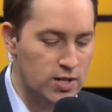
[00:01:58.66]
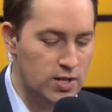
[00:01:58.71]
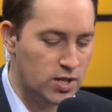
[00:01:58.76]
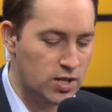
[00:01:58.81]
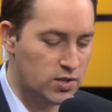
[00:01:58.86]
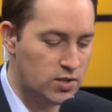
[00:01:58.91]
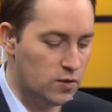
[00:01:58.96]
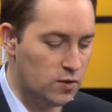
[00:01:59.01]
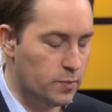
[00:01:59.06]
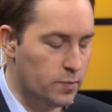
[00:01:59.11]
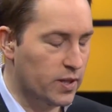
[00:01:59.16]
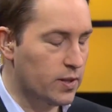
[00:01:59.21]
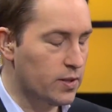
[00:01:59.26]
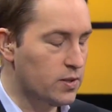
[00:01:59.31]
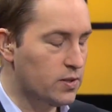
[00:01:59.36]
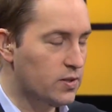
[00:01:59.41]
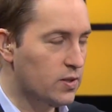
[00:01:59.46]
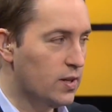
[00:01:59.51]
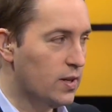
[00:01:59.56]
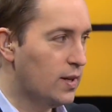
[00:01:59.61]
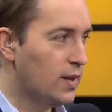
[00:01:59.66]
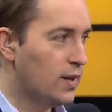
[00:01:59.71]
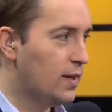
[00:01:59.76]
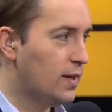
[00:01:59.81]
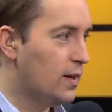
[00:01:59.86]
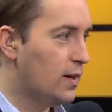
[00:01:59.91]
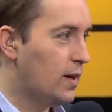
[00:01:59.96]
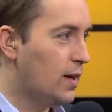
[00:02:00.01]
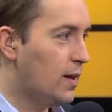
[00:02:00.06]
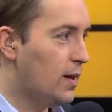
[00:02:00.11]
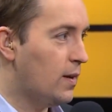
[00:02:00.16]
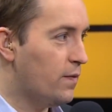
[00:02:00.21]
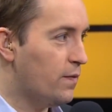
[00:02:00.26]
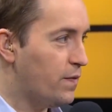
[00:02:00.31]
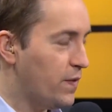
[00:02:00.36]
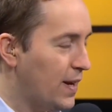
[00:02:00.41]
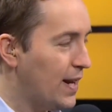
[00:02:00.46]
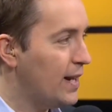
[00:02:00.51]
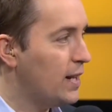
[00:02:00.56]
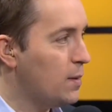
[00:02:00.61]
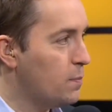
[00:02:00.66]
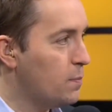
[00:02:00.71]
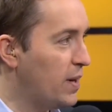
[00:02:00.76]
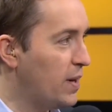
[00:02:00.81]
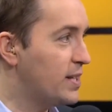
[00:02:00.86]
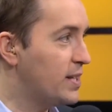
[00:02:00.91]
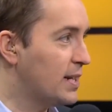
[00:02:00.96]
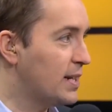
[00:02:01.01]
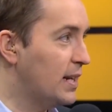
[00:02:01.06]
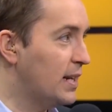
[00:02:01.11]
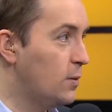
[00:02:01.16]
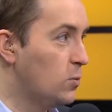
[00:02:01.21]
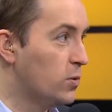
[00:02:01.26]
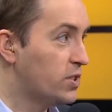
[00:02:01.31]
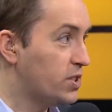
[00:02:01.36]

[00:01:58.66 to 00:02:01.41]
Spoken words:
issue because Fnatic basically was